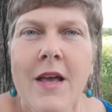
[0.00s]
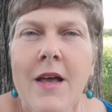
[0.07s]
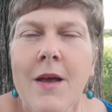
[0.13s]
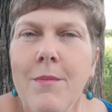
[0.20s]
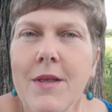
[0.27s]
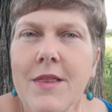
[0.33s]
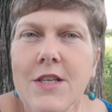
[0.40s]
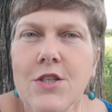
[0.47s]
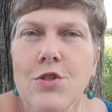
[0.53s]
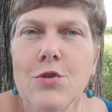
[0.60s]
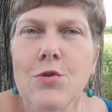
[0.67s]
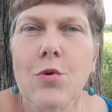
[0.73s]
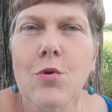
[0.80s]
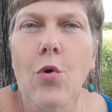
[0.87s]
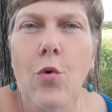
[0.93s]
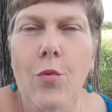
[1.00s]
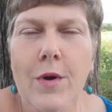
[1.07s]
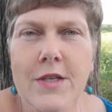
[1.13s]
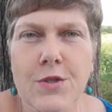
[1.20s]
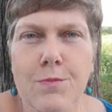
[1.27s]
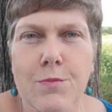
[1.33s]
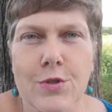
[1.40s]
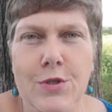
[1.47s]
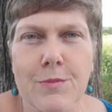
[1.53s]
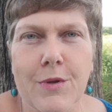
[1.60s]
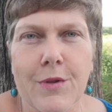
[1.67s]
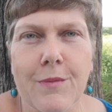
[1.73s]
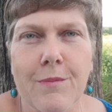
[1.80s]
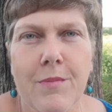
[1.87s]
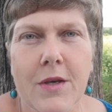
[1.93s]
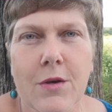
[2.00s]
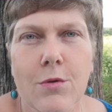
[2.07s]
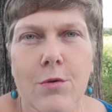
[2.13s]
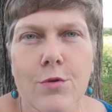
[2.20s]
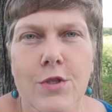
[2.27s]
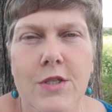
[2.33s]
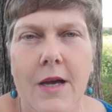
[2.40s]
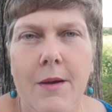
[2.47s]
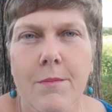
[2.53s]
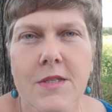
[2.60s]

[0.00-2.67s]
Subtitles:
But that's not always possible because